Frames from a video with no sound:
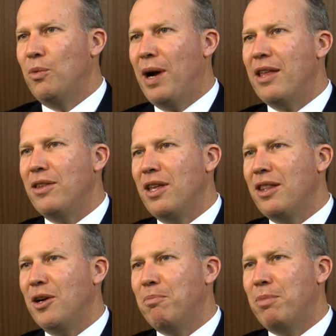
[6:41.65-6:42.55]
rather
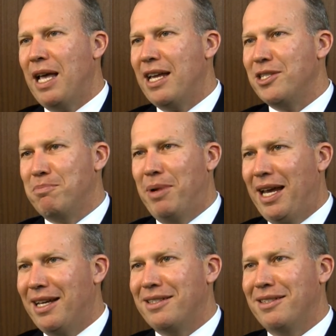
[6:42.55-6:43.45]
than their plan is
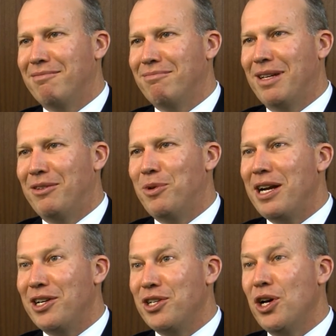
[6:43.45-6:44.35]
baked and
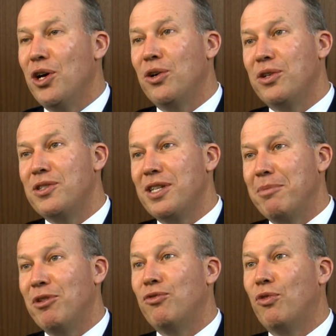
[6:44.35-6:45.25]
ready to go, to say
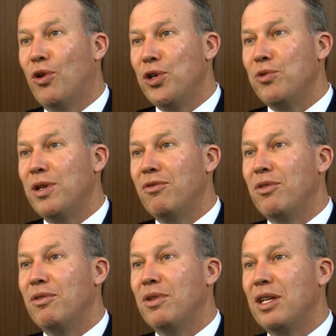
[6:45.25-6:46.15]
before you
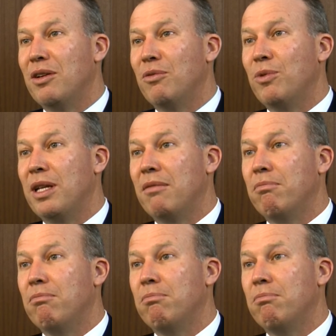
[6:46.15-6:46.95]
even really